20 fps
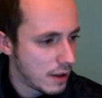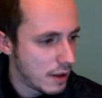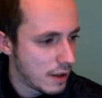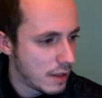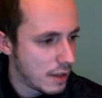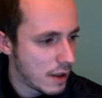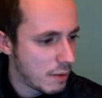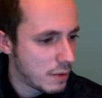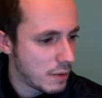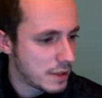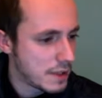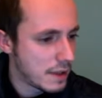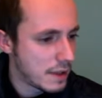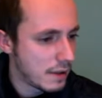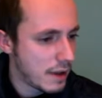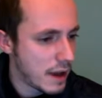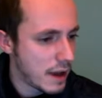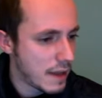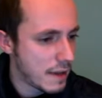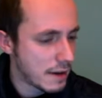That was the
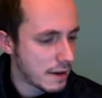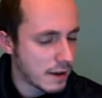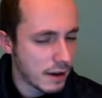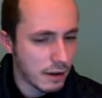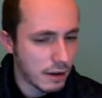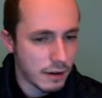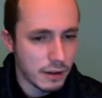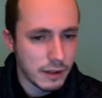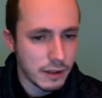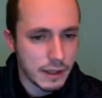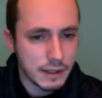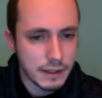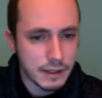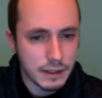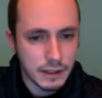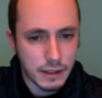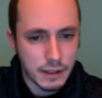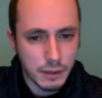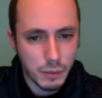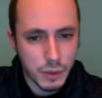line I calculated,
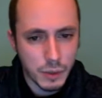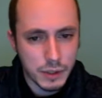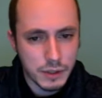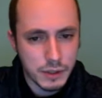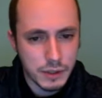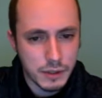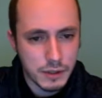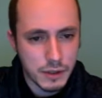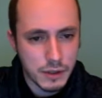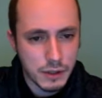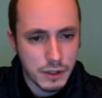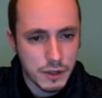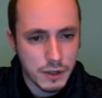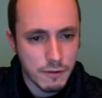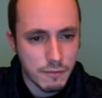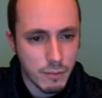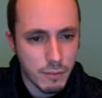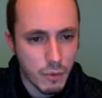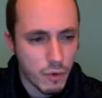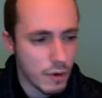and I wanted to
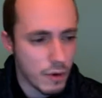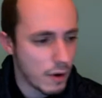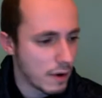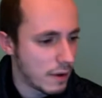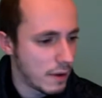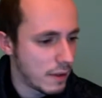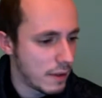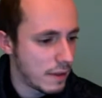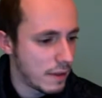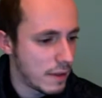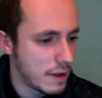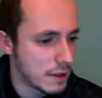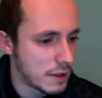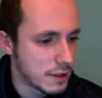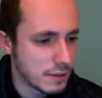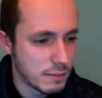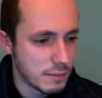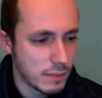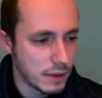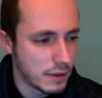achieve more than
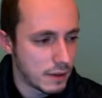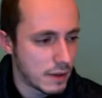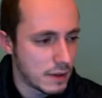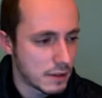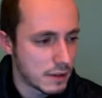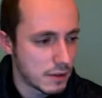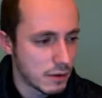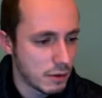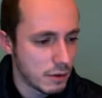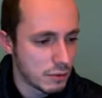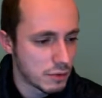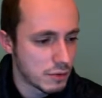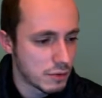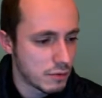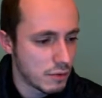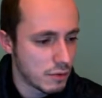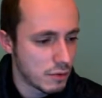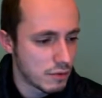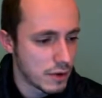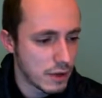this, but this also
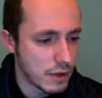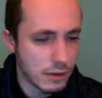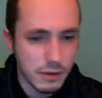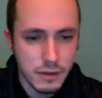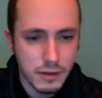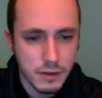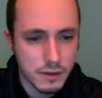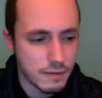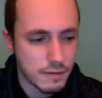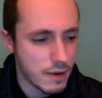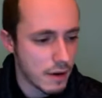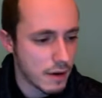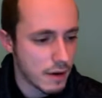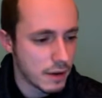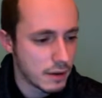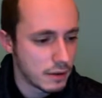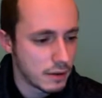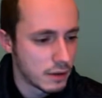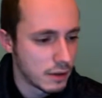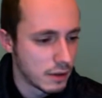already looks very
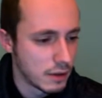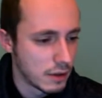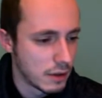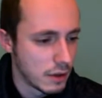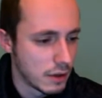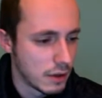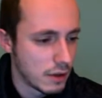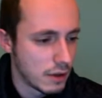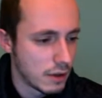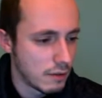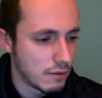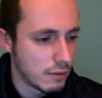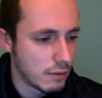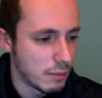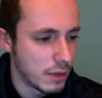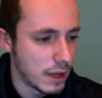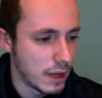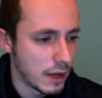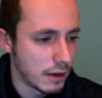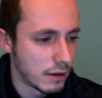good for
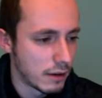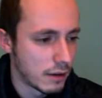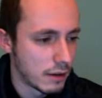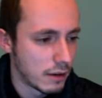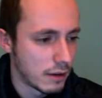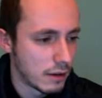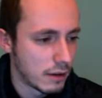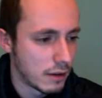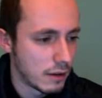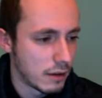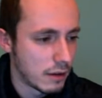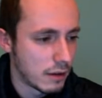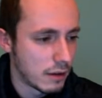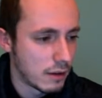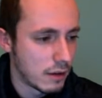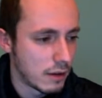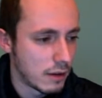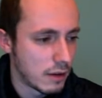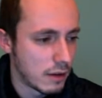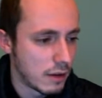black.
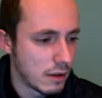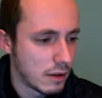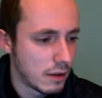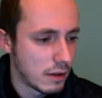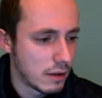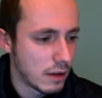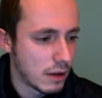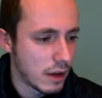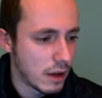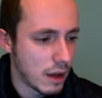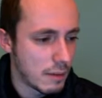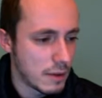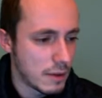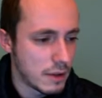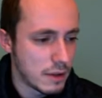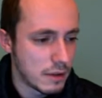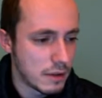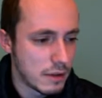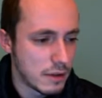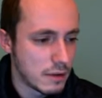I mean,
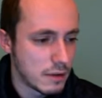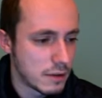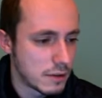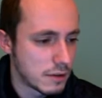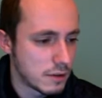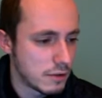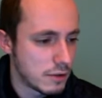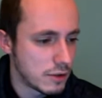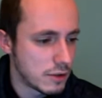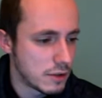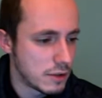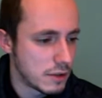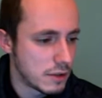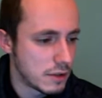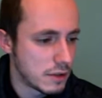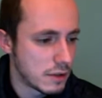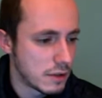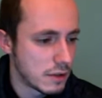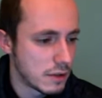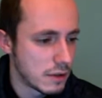it looks
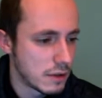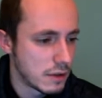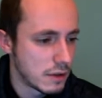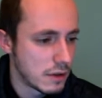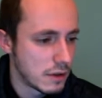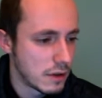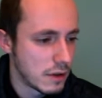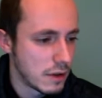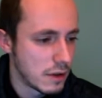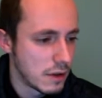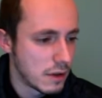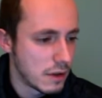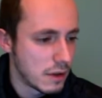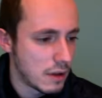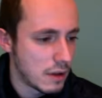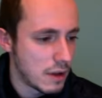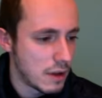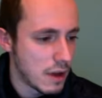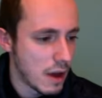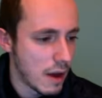just,
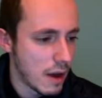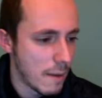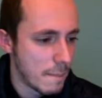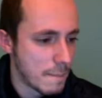yeah,